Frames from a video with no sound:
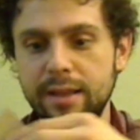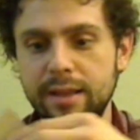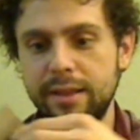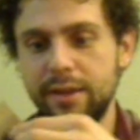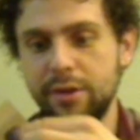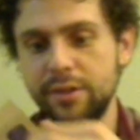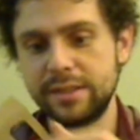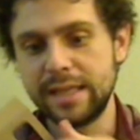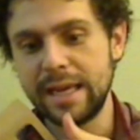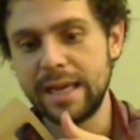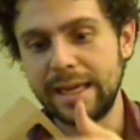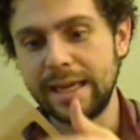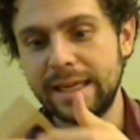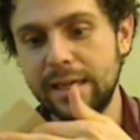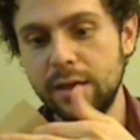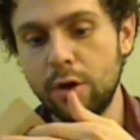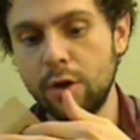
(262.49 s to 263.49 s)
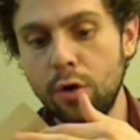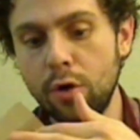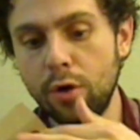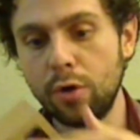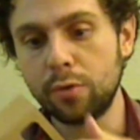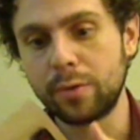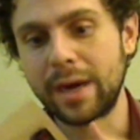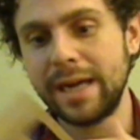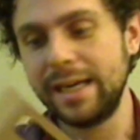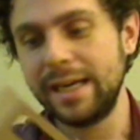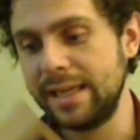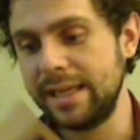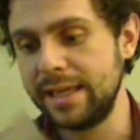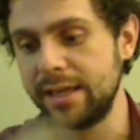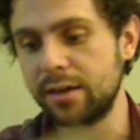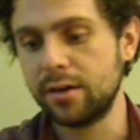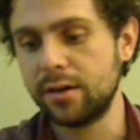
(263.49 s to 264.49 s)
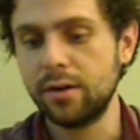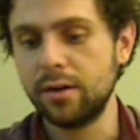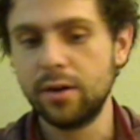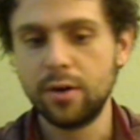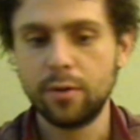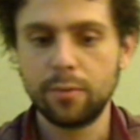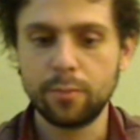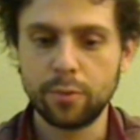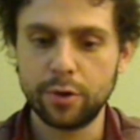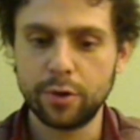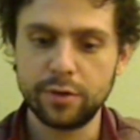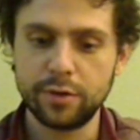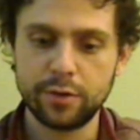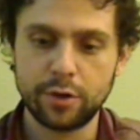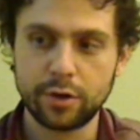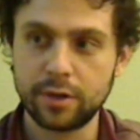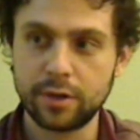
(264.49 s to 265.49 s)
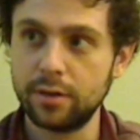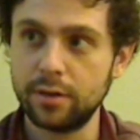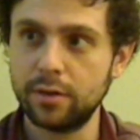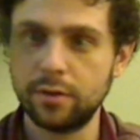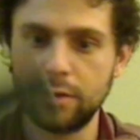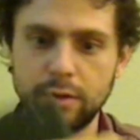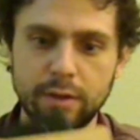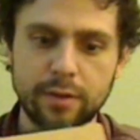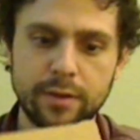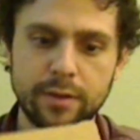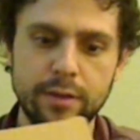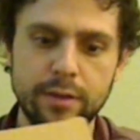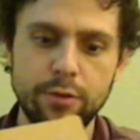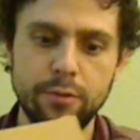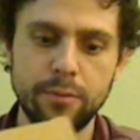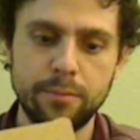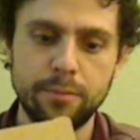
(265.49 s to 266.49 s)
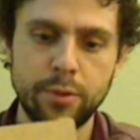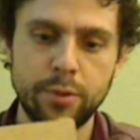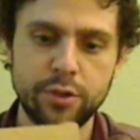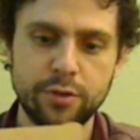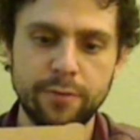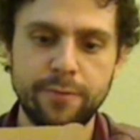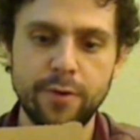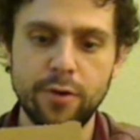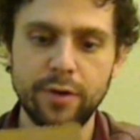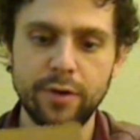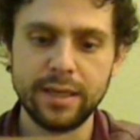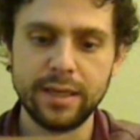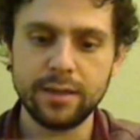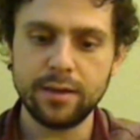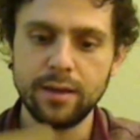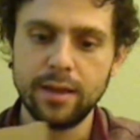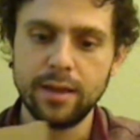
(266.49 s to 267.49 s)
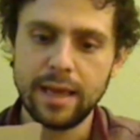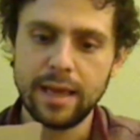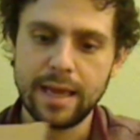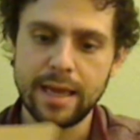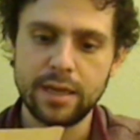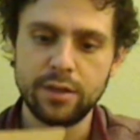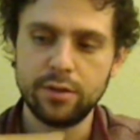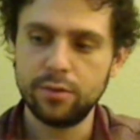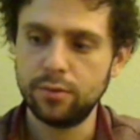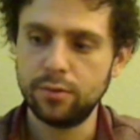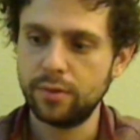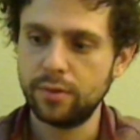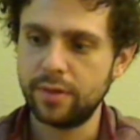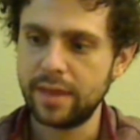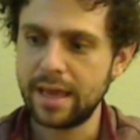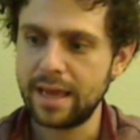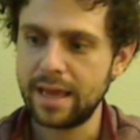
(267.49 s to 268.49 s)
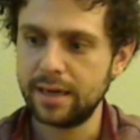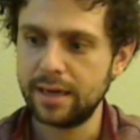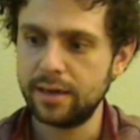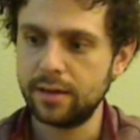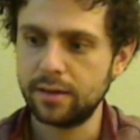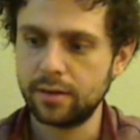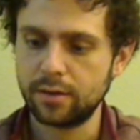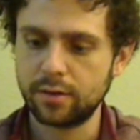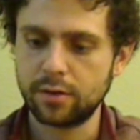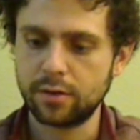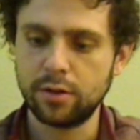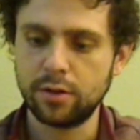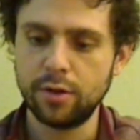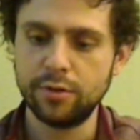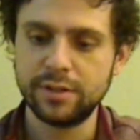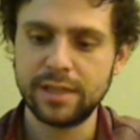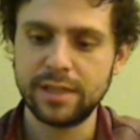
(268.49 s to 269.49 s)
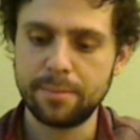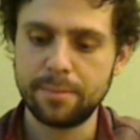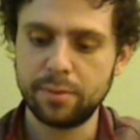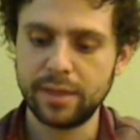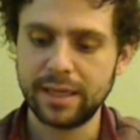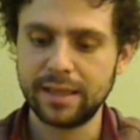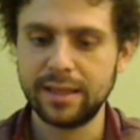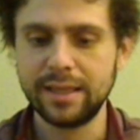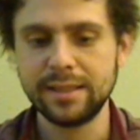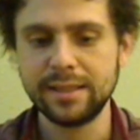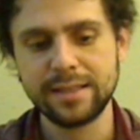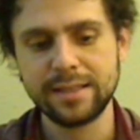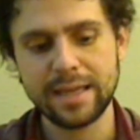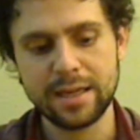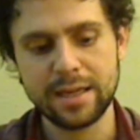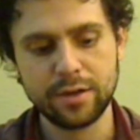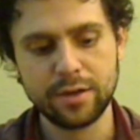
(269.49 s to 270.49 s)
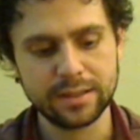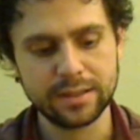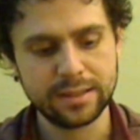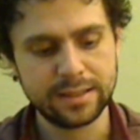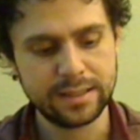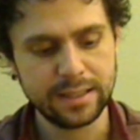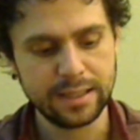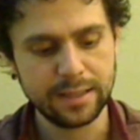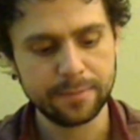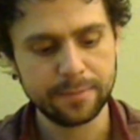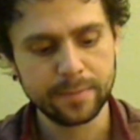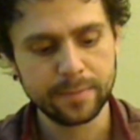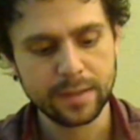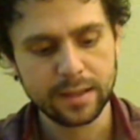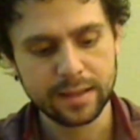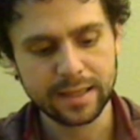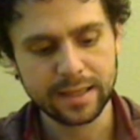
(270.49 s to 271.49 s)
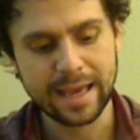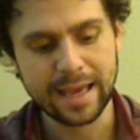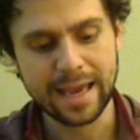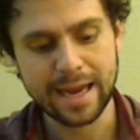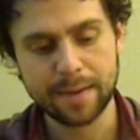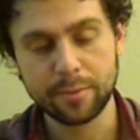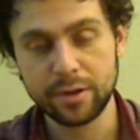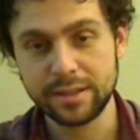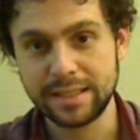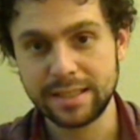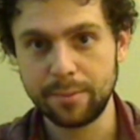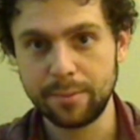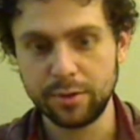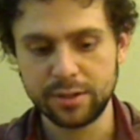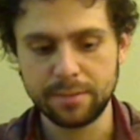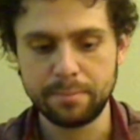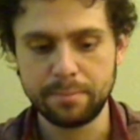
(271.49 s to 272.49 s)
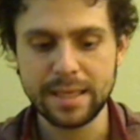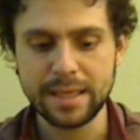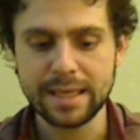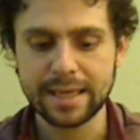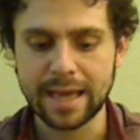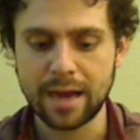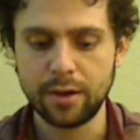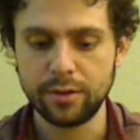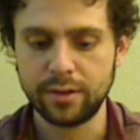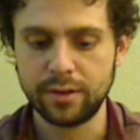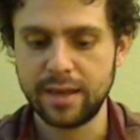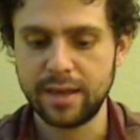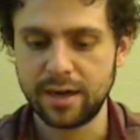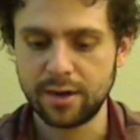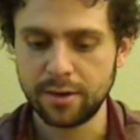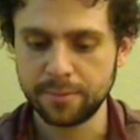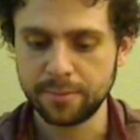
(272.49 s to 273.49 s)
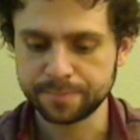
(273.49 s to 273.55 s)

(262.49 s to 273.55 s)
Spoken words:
There's a hole right here where you put your phone in, and you then close it up like this, and you can see the camera is able to peek out there.